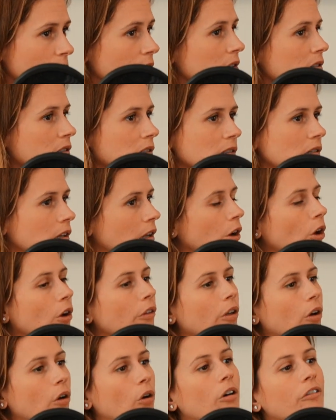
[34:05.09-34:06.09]
who is
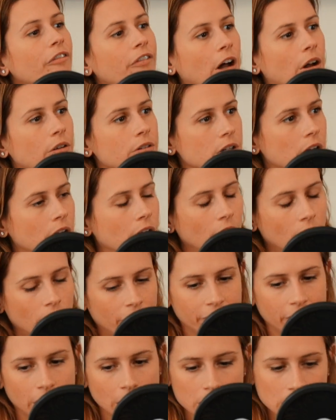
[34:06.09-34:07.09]
another co-founder
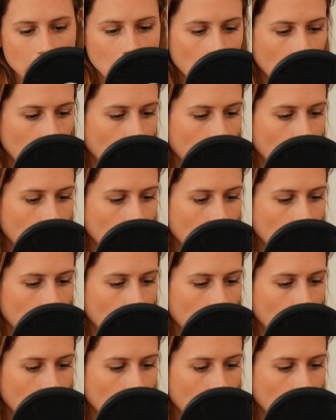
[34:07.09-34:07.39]
of us,